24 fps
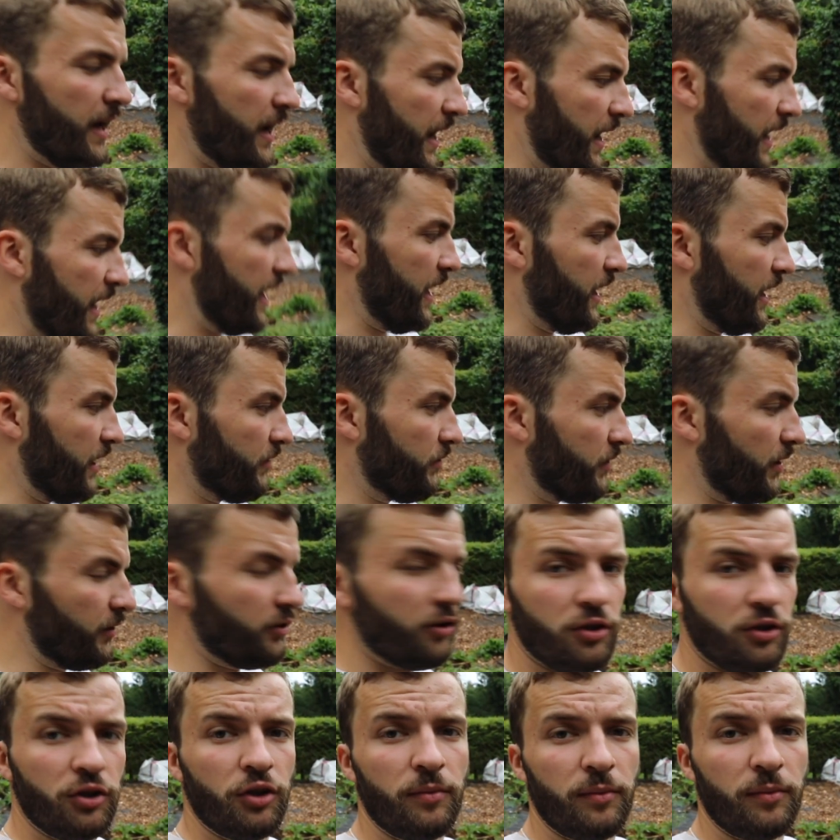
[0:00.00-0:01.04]
and I found
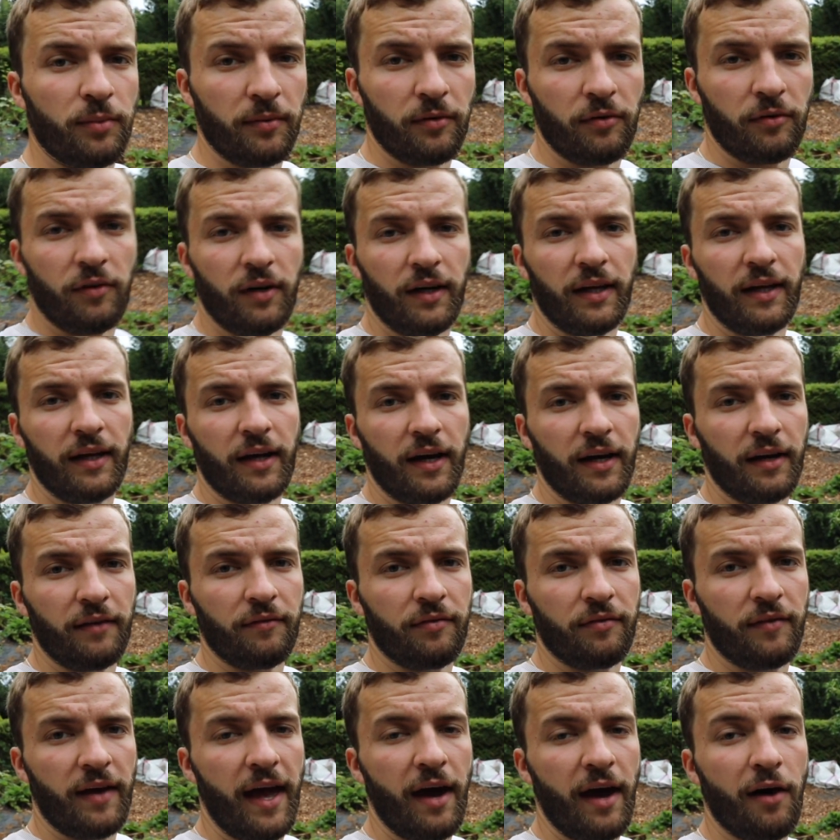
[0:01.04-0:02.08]
YouTube to be a really kind of
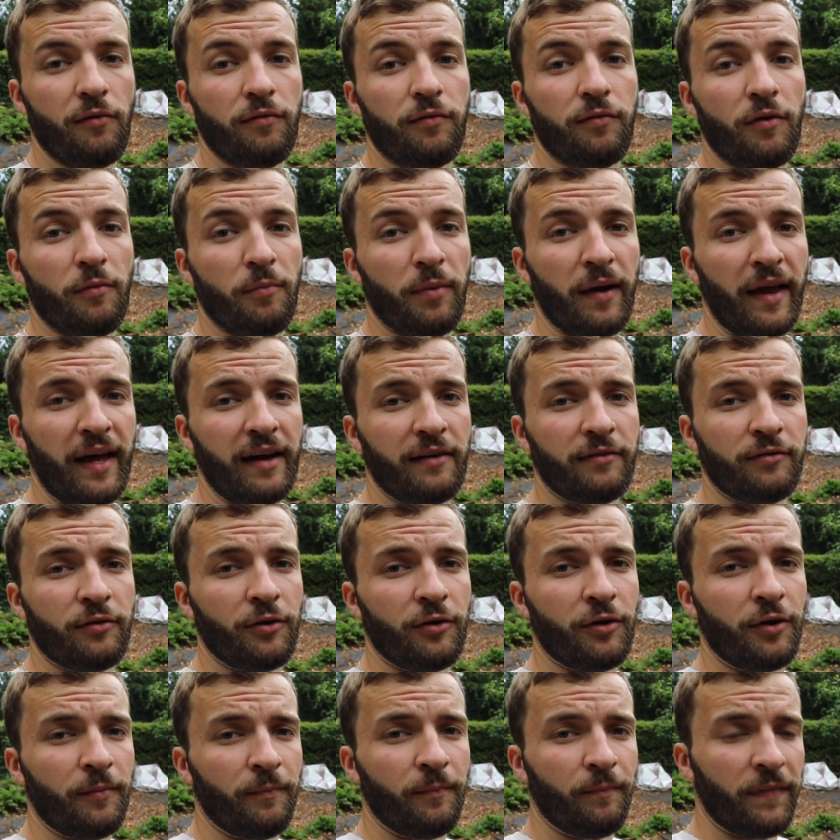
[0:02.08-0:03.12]
helpful
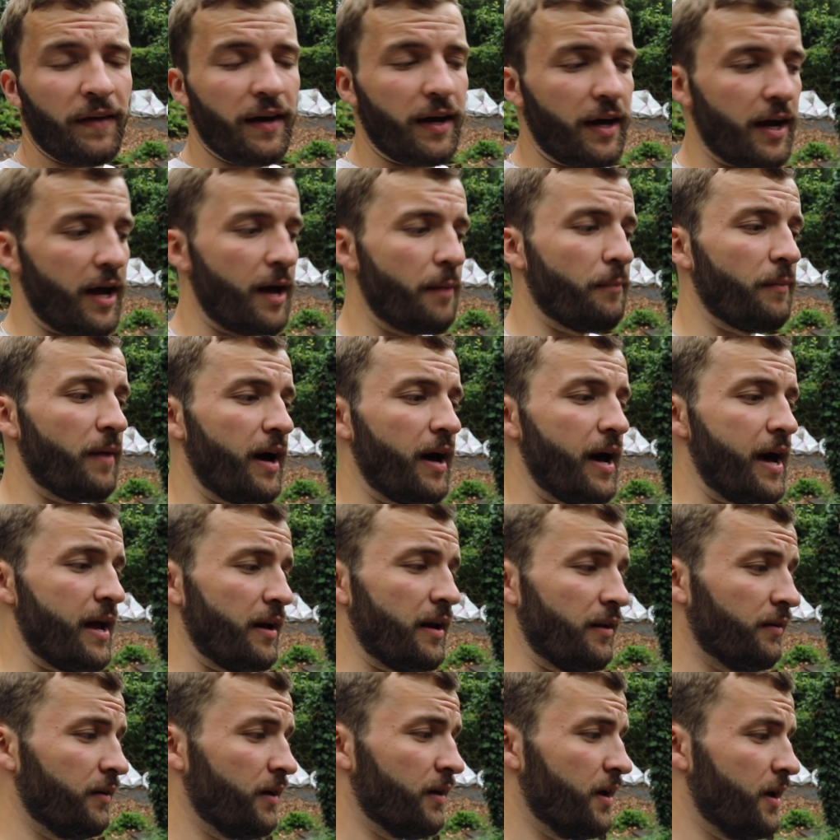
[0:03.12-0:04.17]
platform,
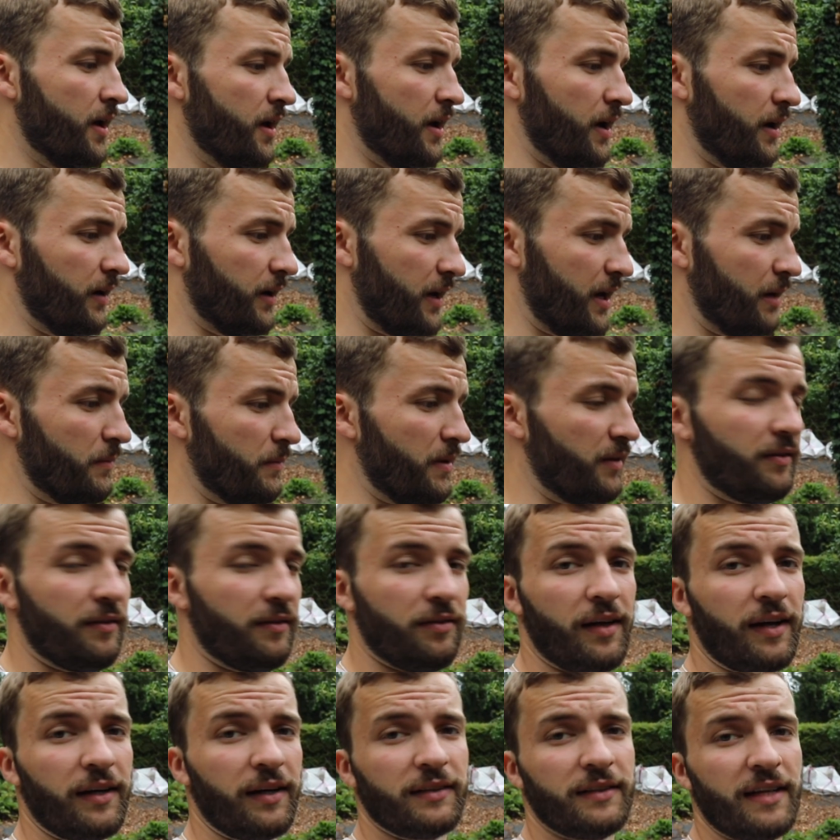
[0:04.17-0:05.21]
and again, massive
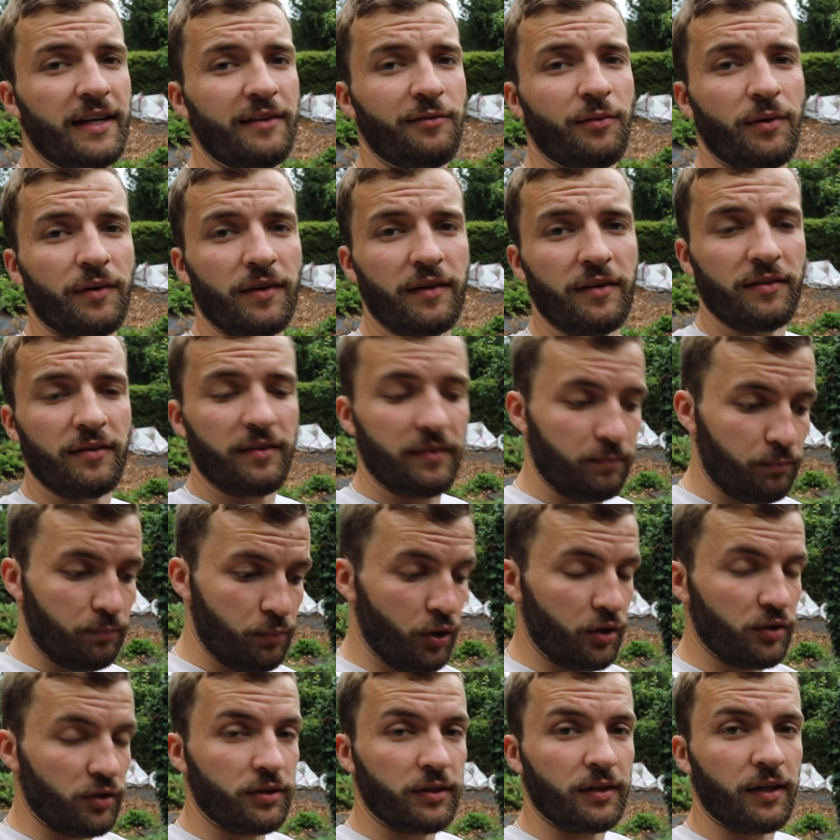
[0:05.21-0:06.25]
thanks to everyone that
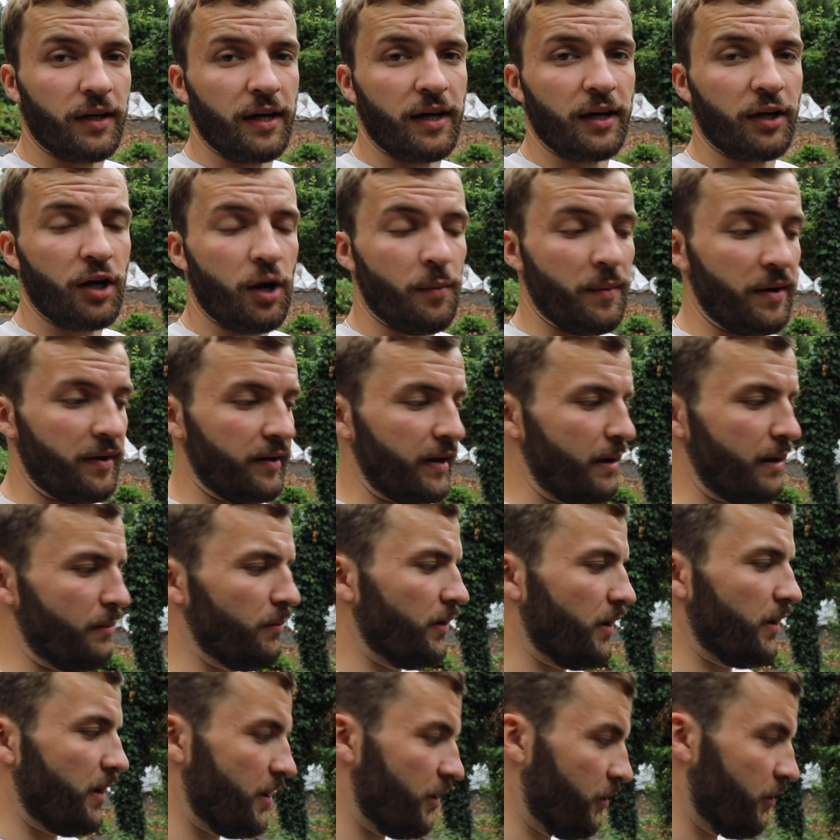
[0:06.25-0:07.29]
puts a comment down
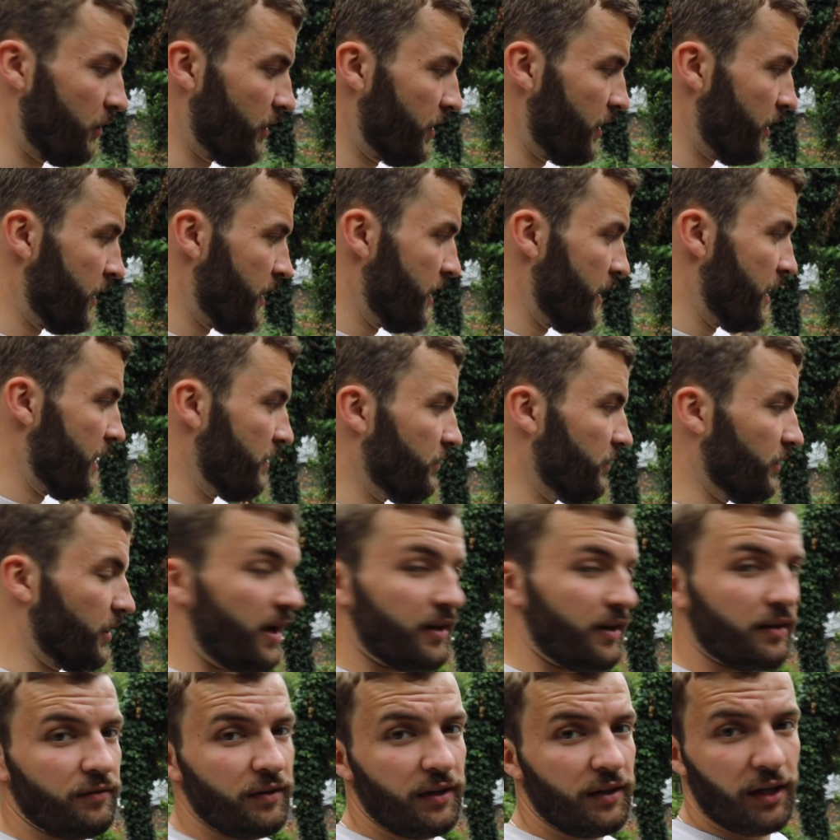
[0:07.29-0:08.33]
below. If you
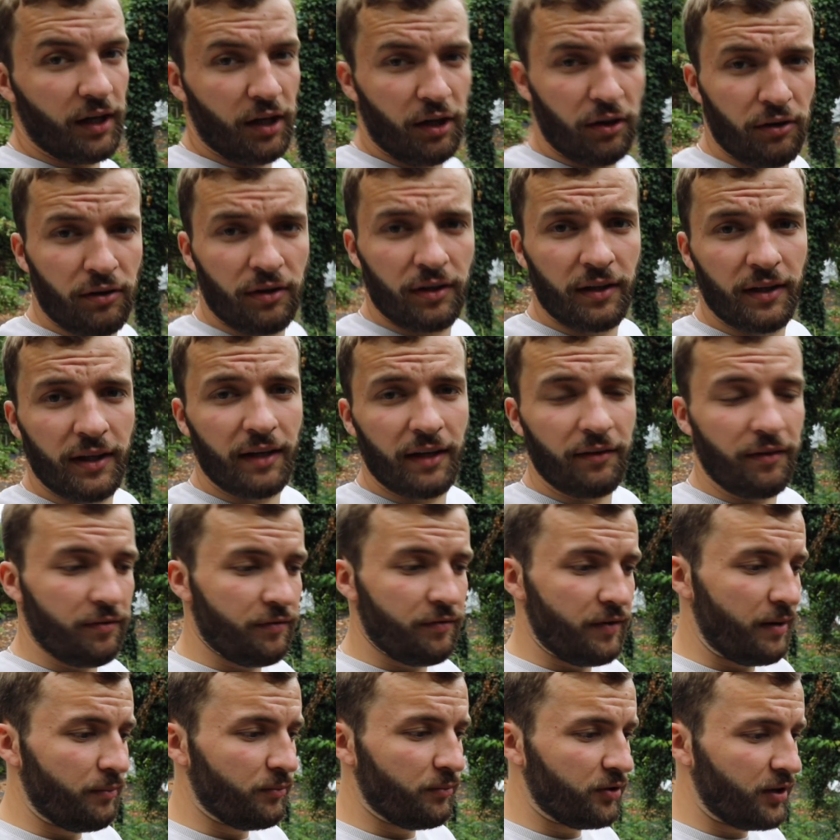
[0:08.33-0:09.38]
like the video, give it a
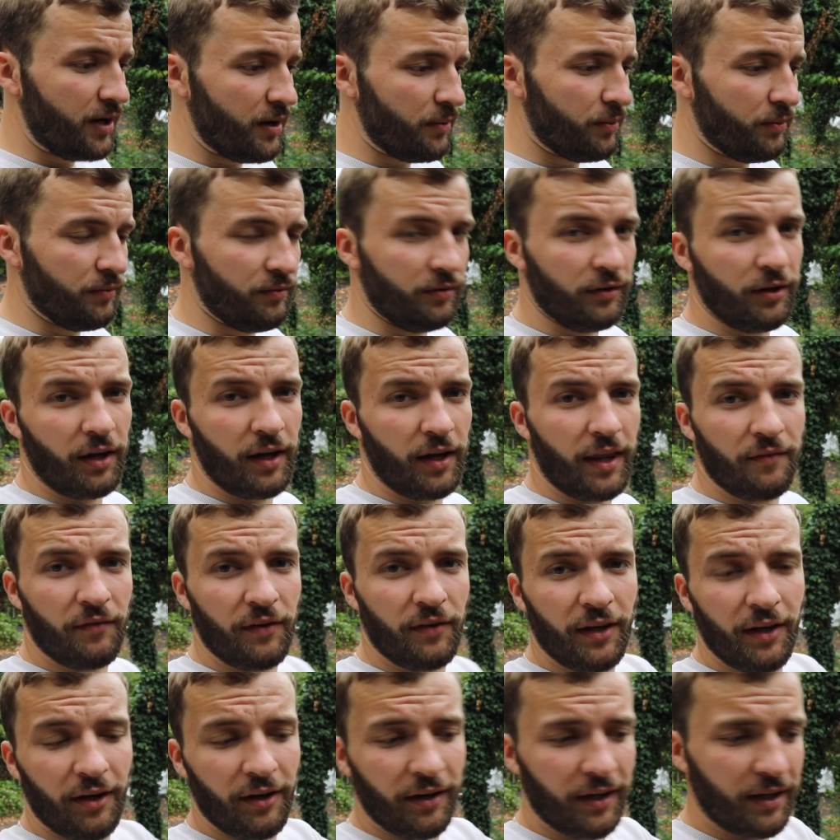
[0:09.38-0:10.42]
thumbs up. If you don't like the
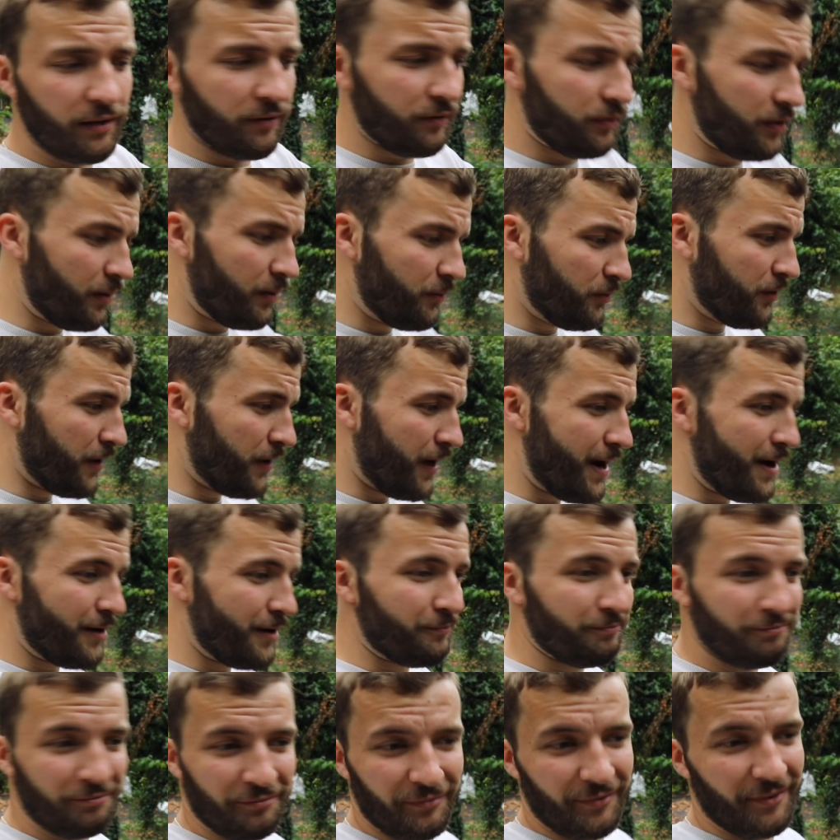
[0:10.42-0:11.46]
video, give it a thumbs
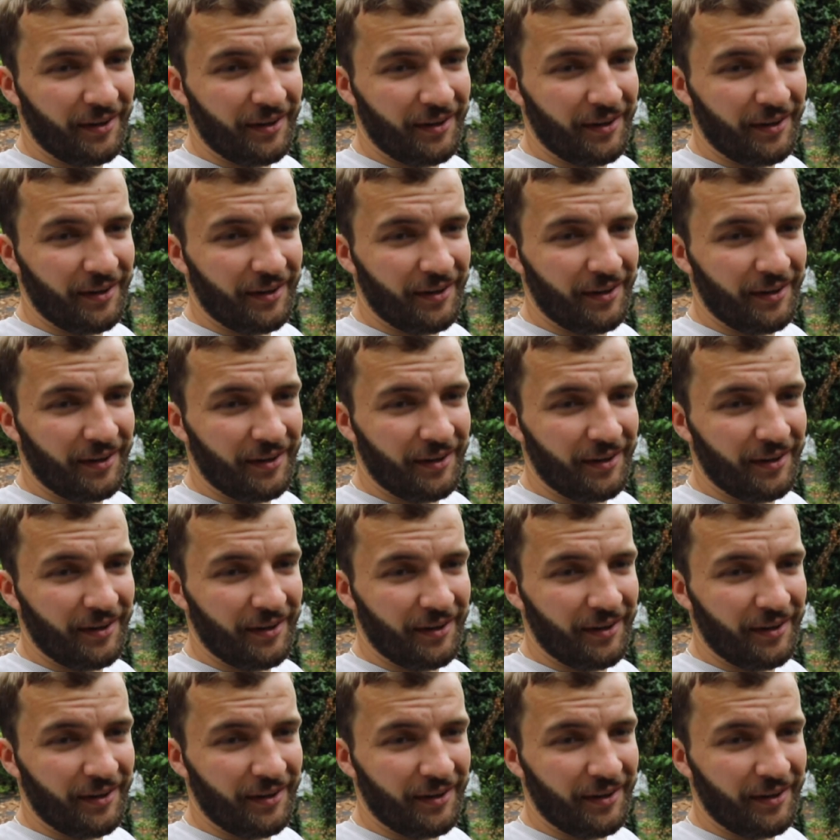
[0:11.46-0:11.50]
down.